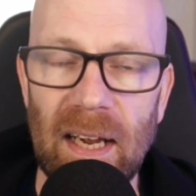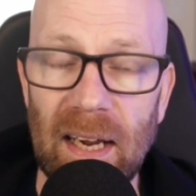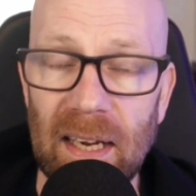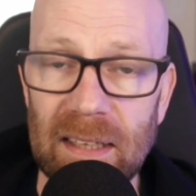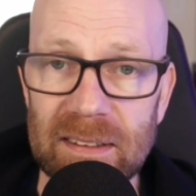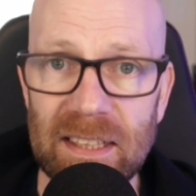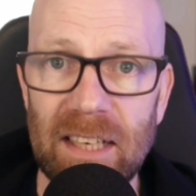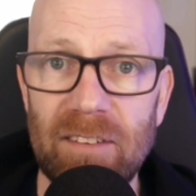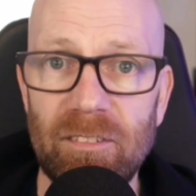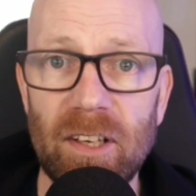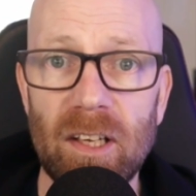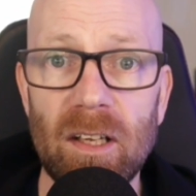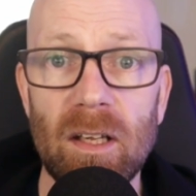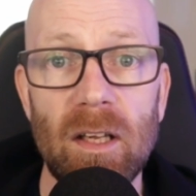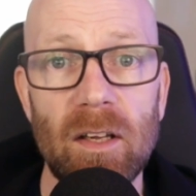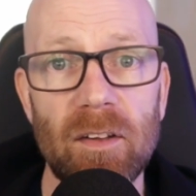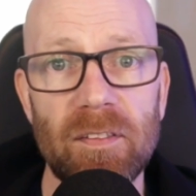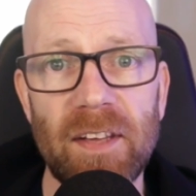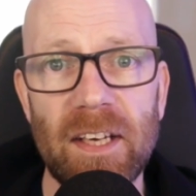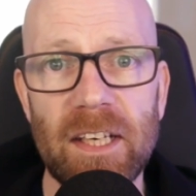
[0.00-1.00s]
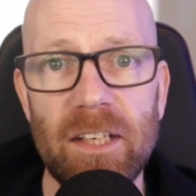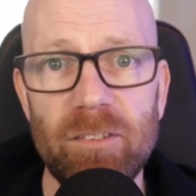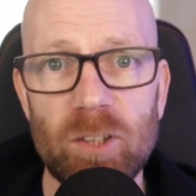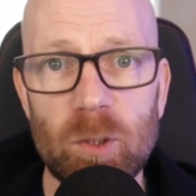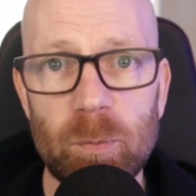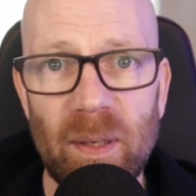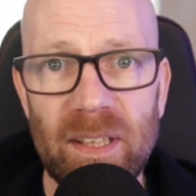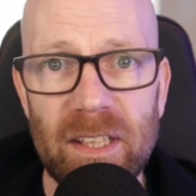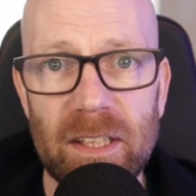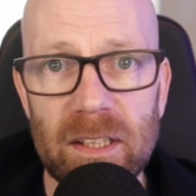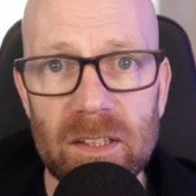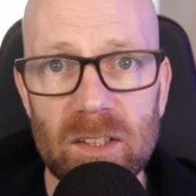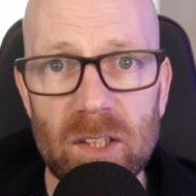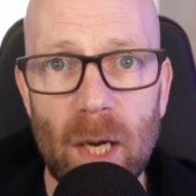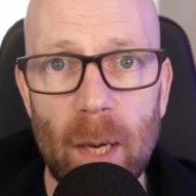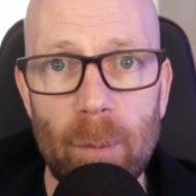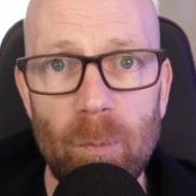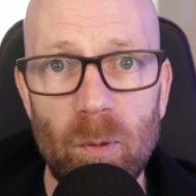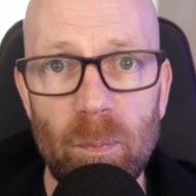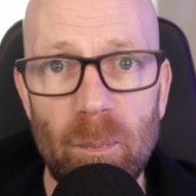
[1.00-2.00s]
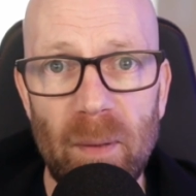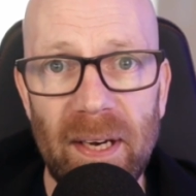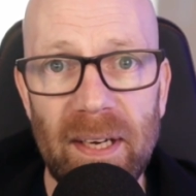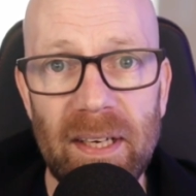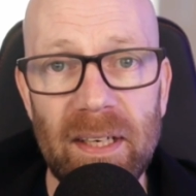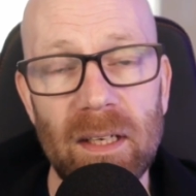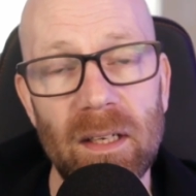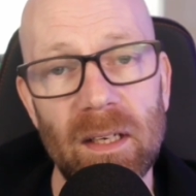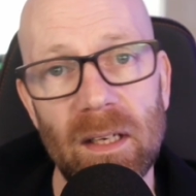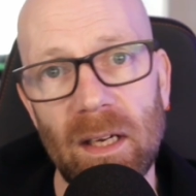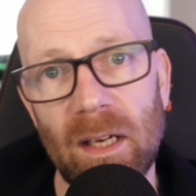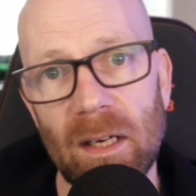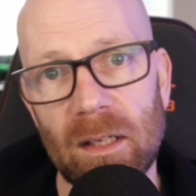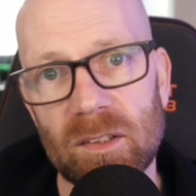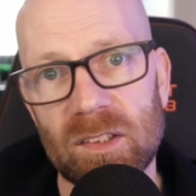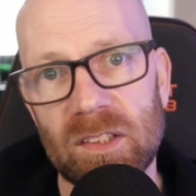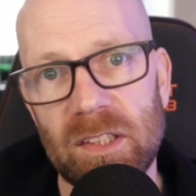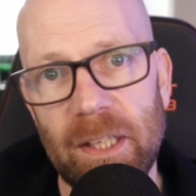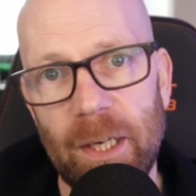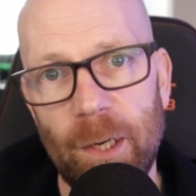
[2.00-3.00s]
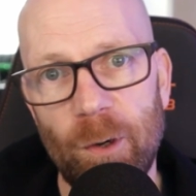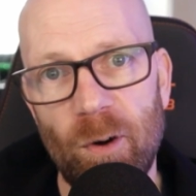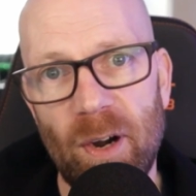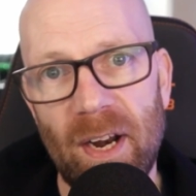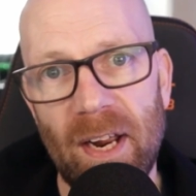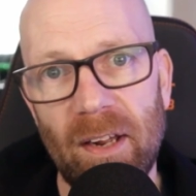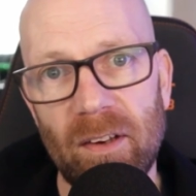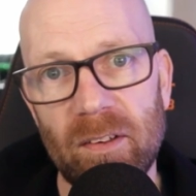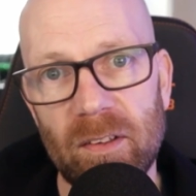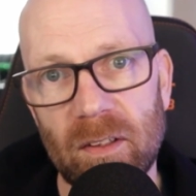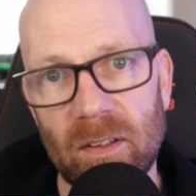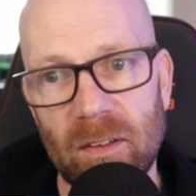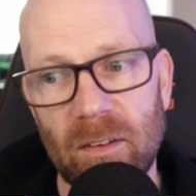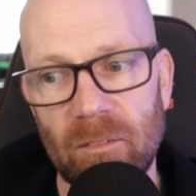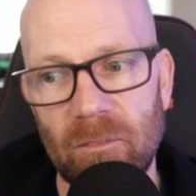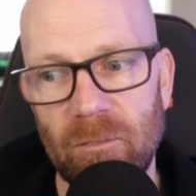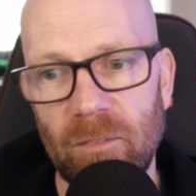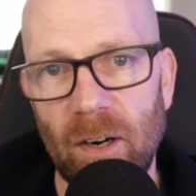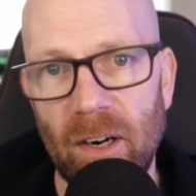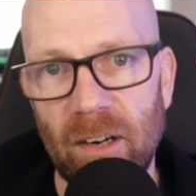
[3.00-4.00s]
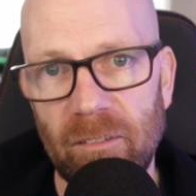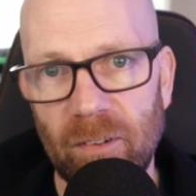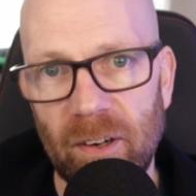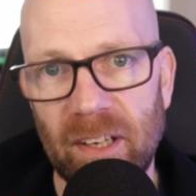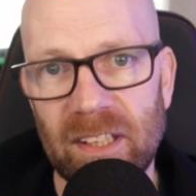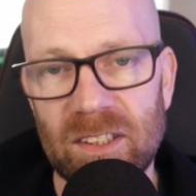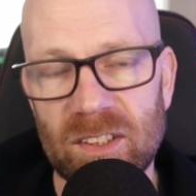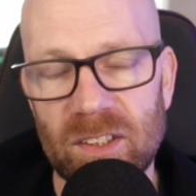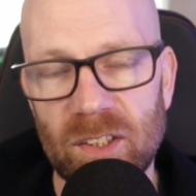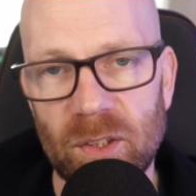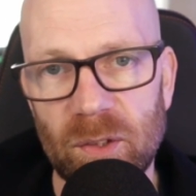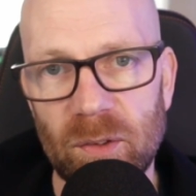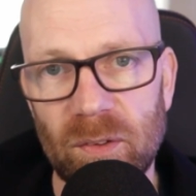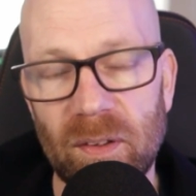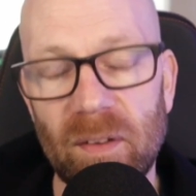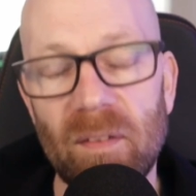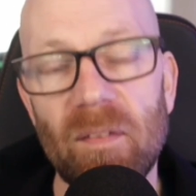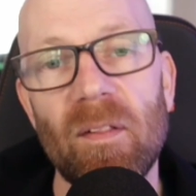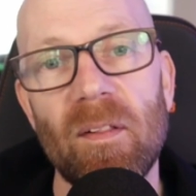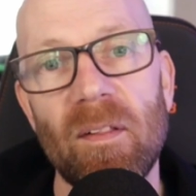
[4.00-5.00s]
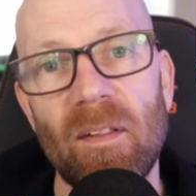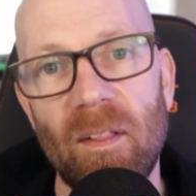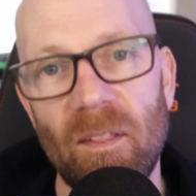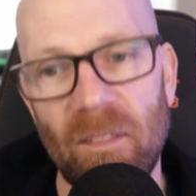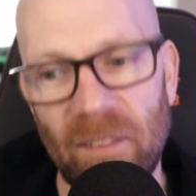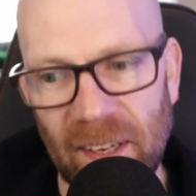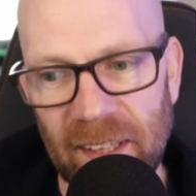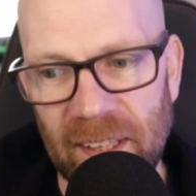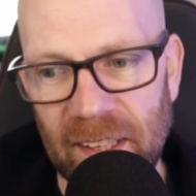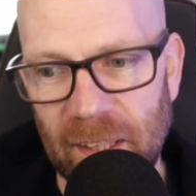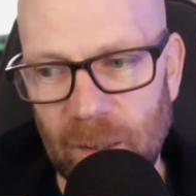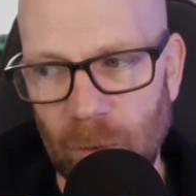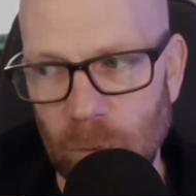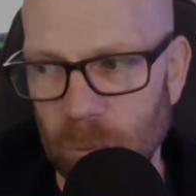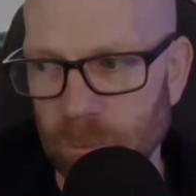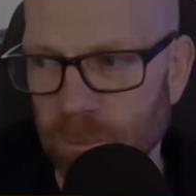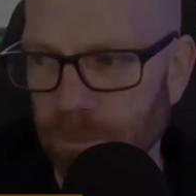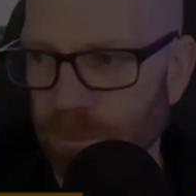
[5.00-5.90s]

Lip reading: As ever, thank you for spending your time with me, and I'll see you around very, very soon. Thank you.